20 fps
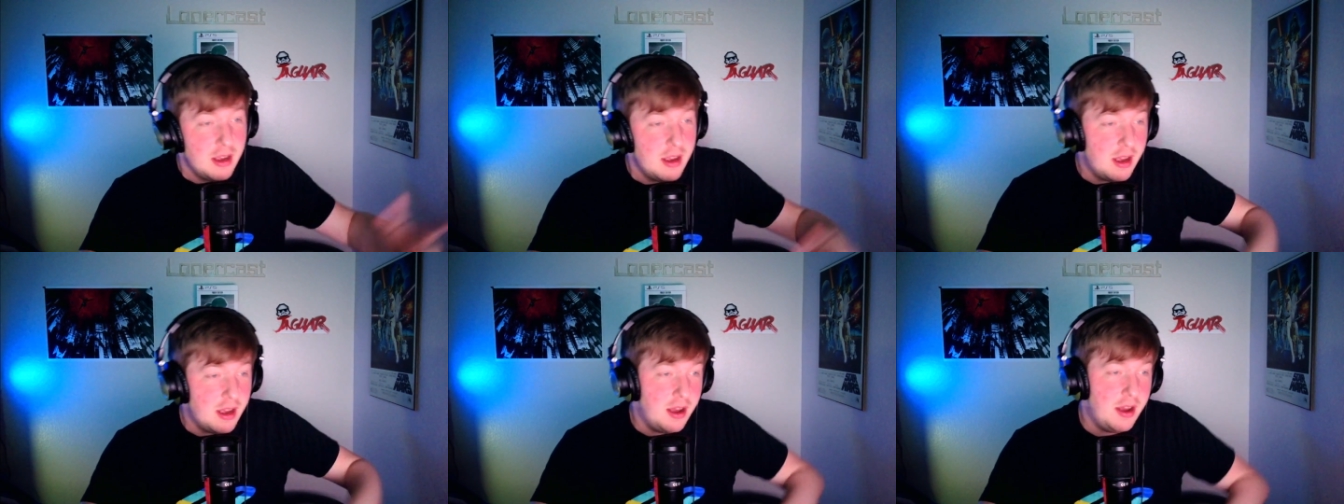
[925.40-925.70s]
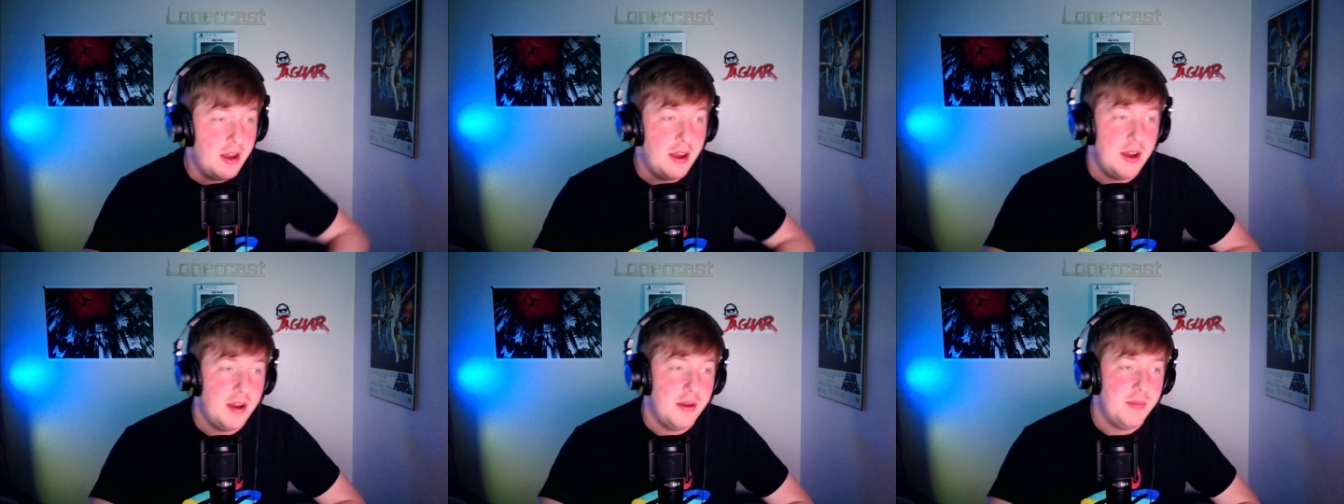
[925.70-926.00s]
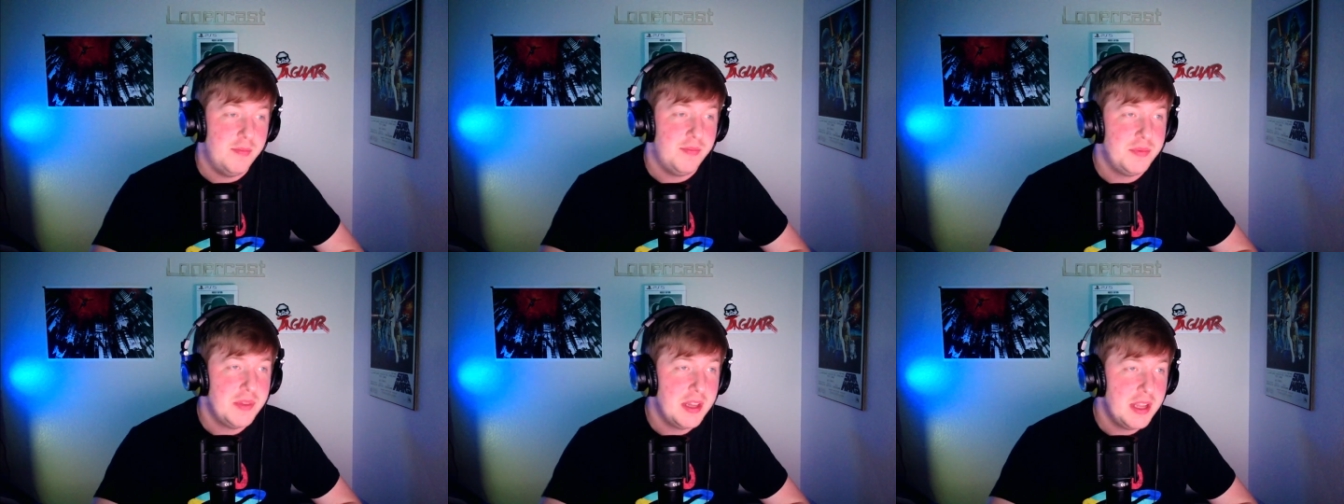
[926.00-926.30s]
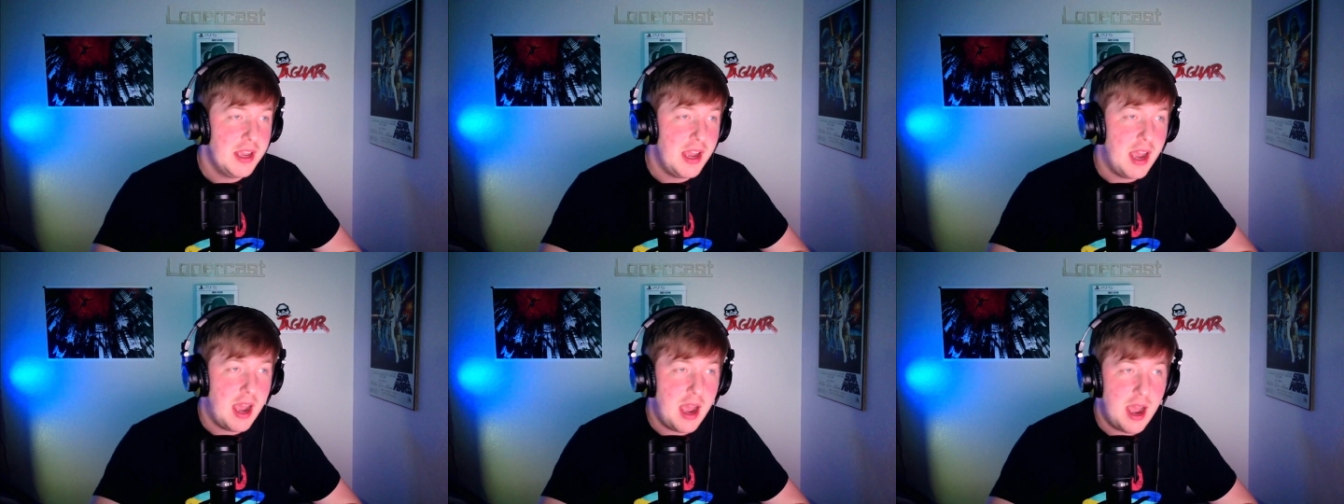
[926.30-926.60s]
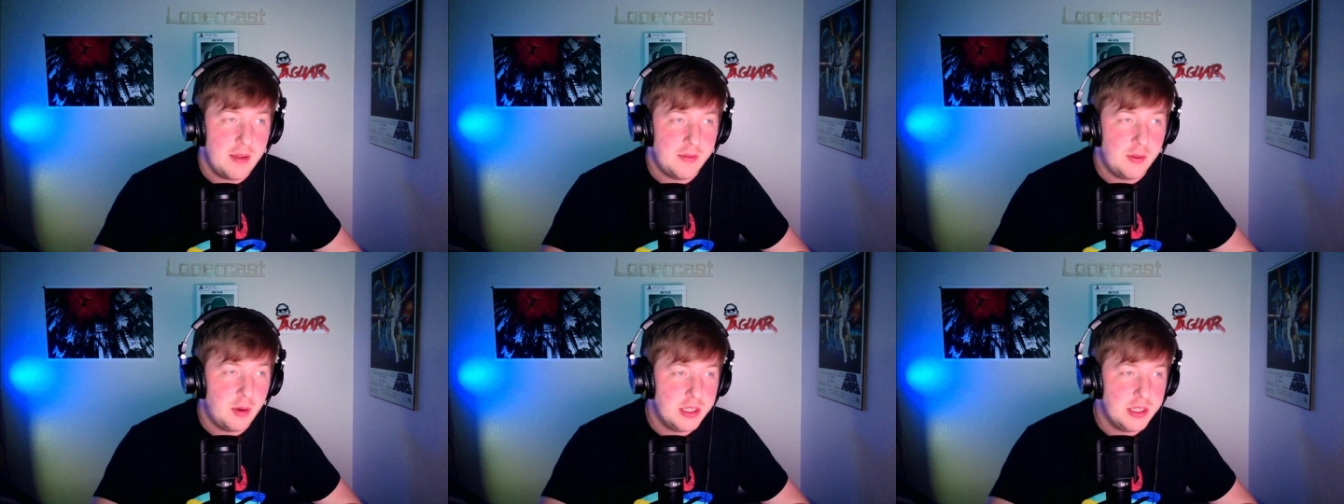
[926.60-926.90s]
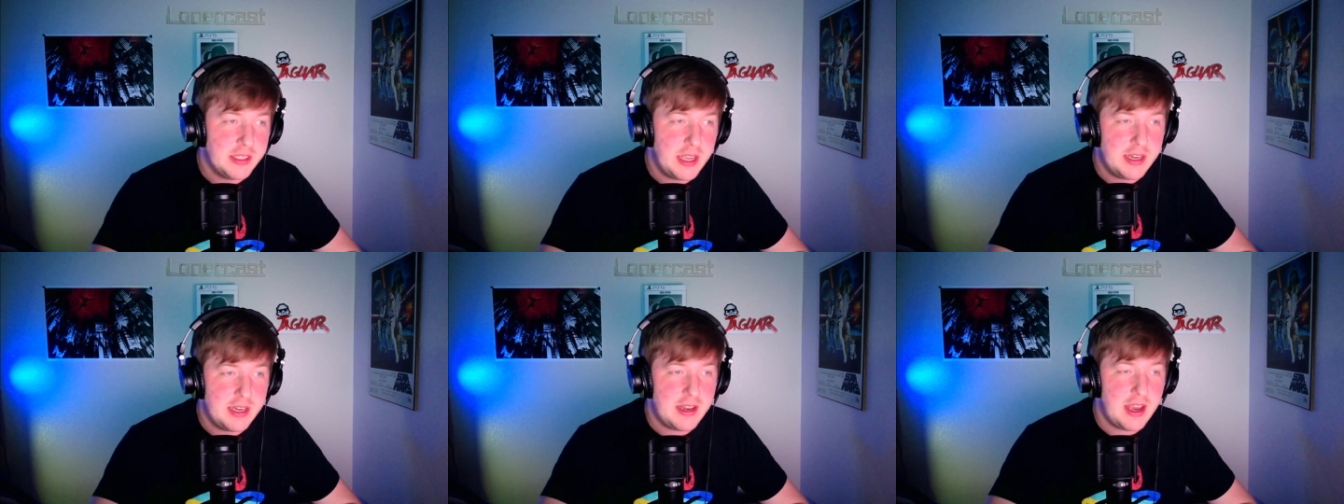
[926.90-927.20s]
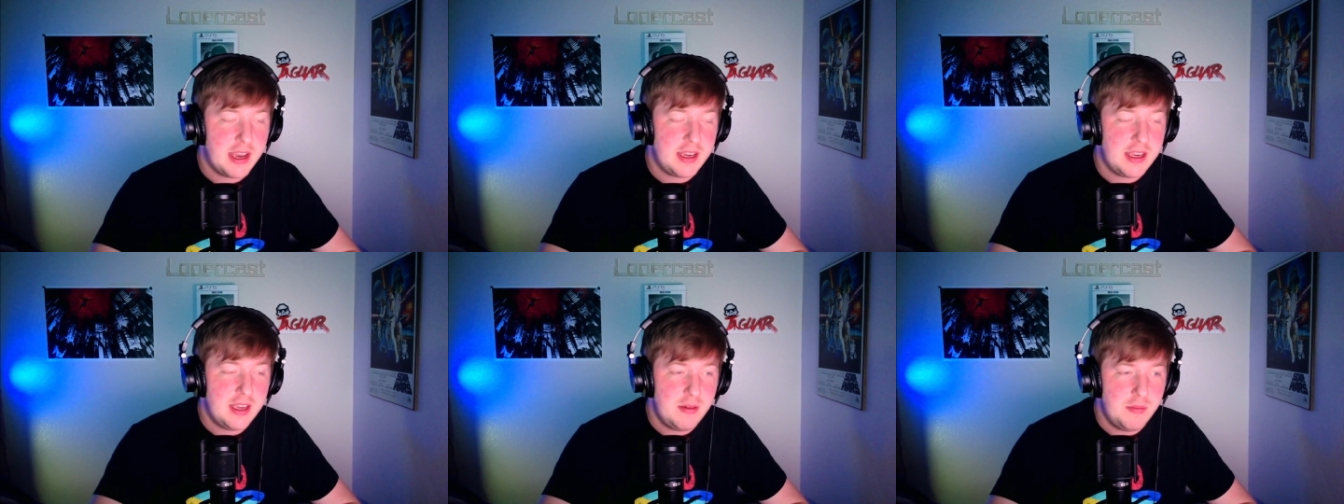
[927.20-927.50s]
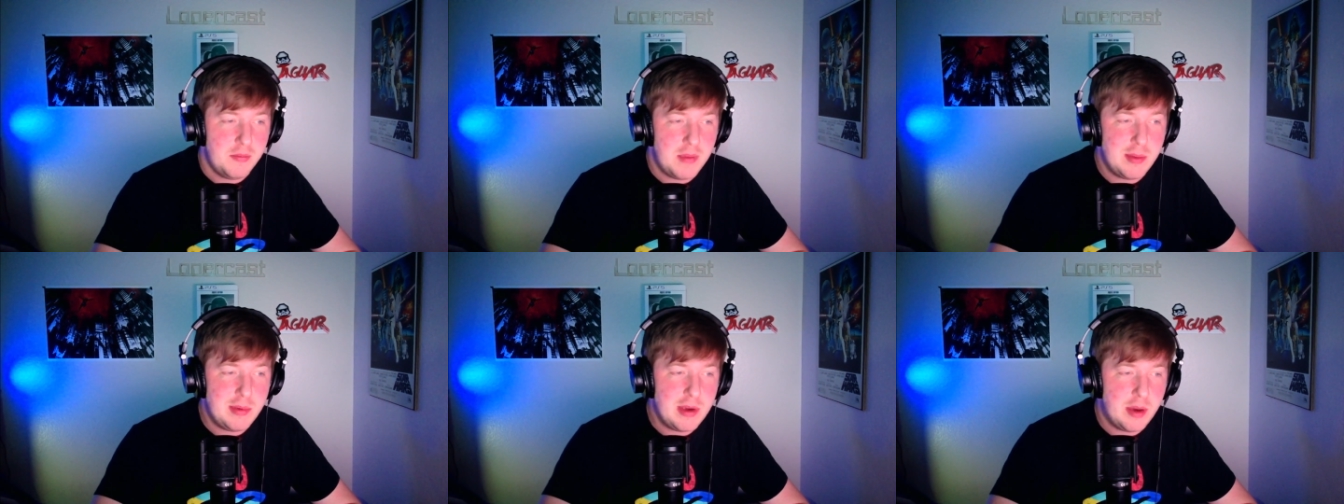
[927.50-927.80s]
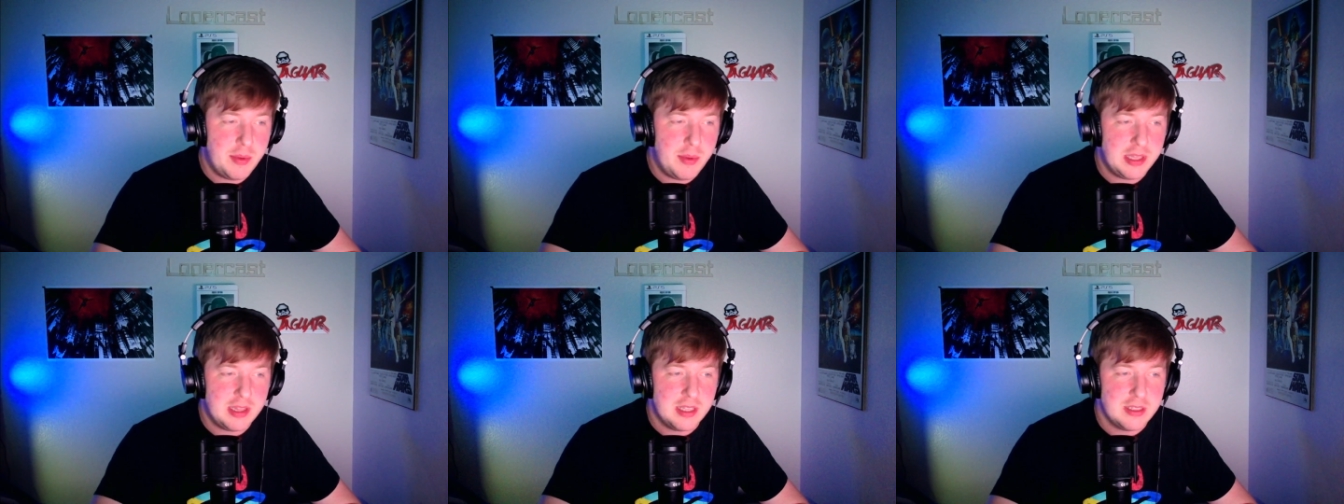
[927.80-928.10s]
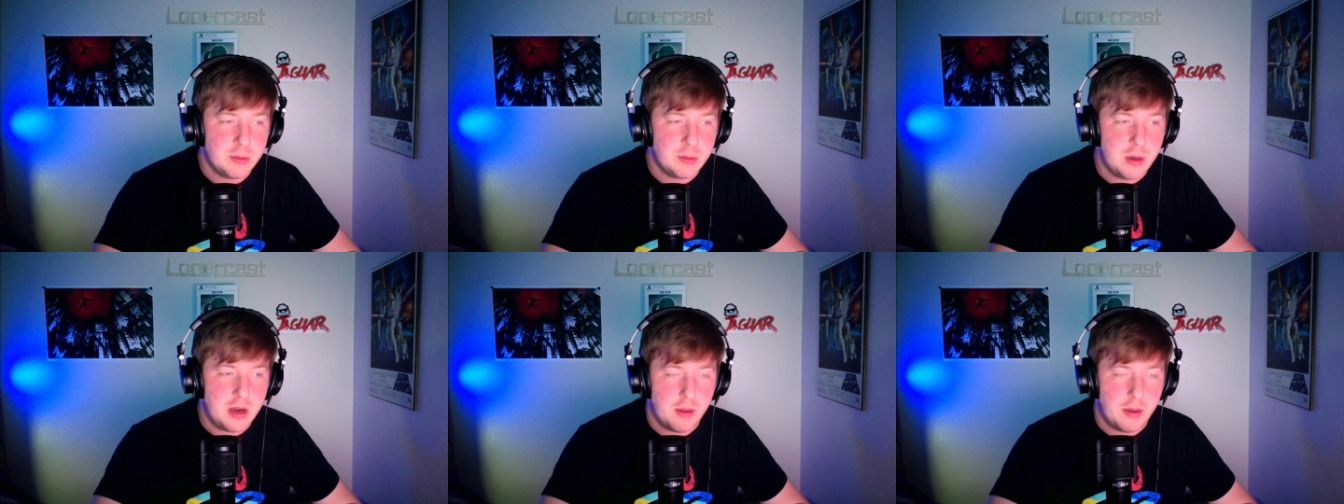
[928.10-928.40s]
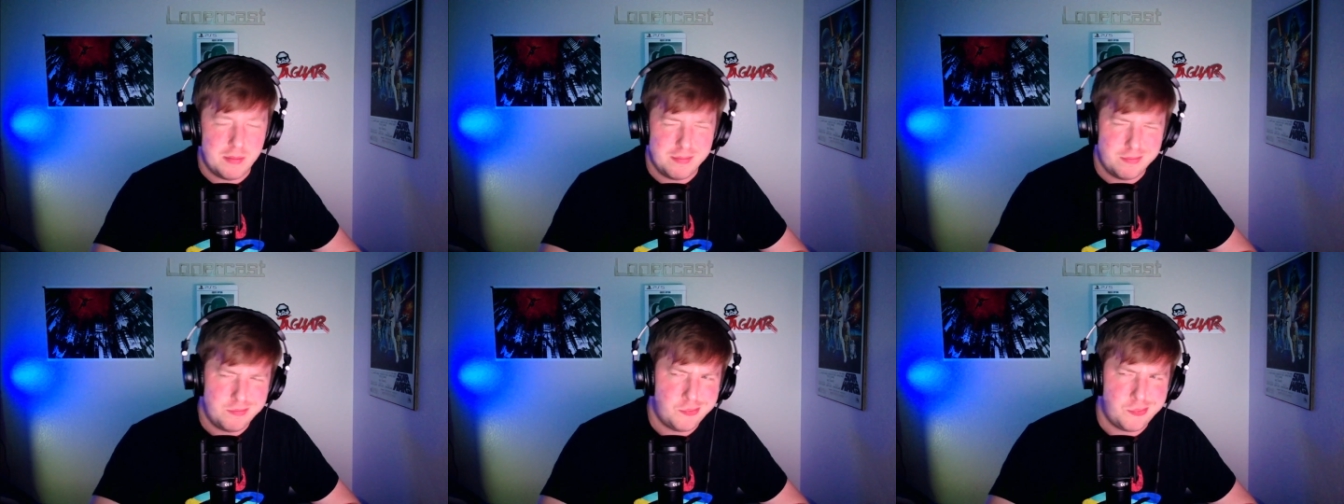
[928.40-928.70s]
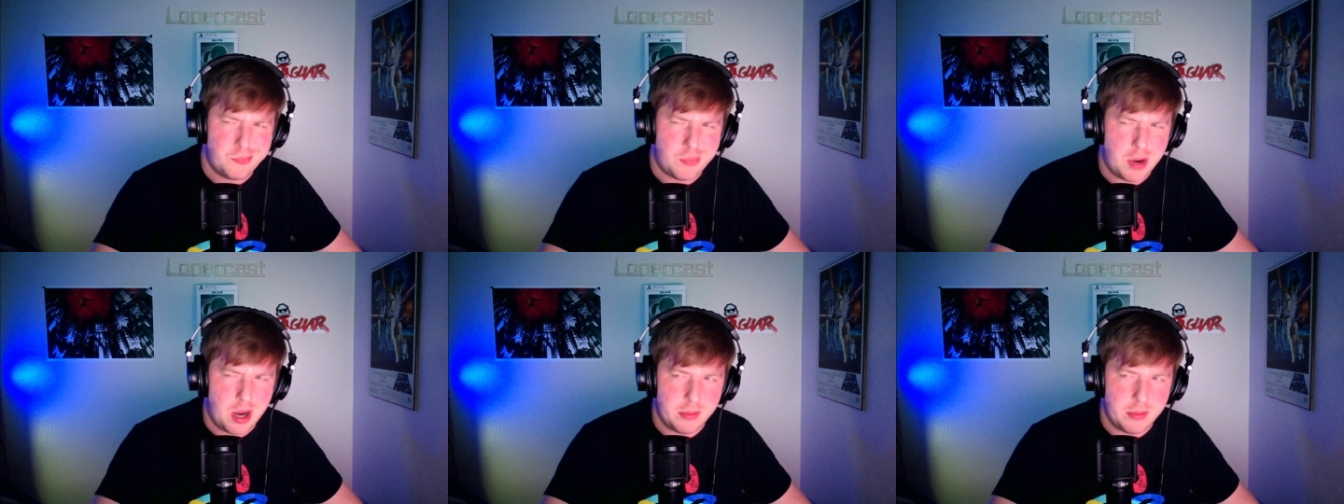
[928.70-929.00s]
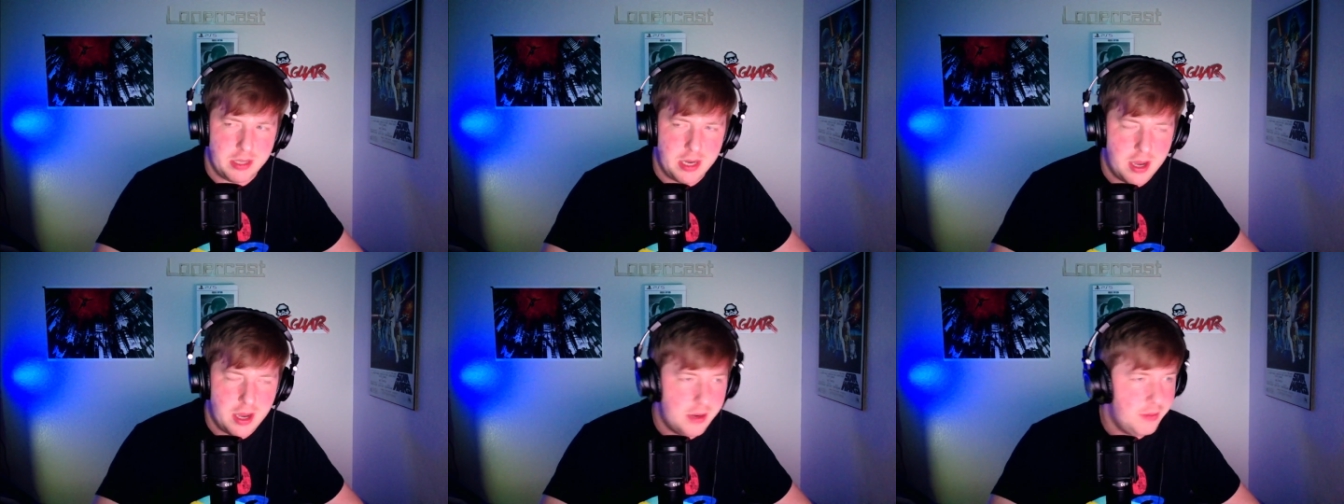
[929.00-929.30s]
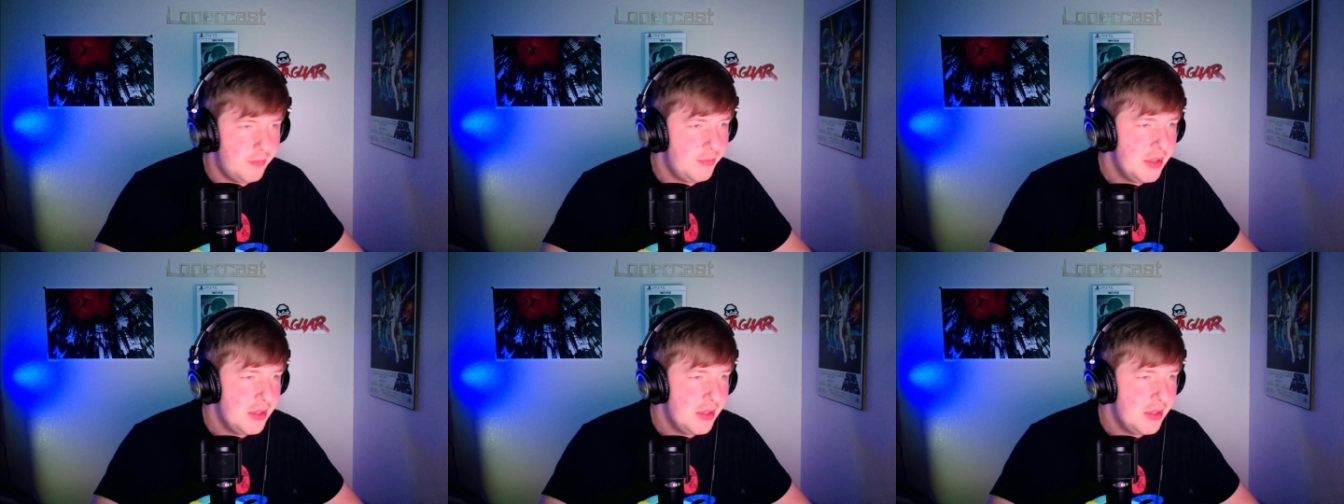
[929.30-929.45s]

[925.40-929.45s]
Um, I've always liked Tekken. Maybe I'll pick this one up. Probably not.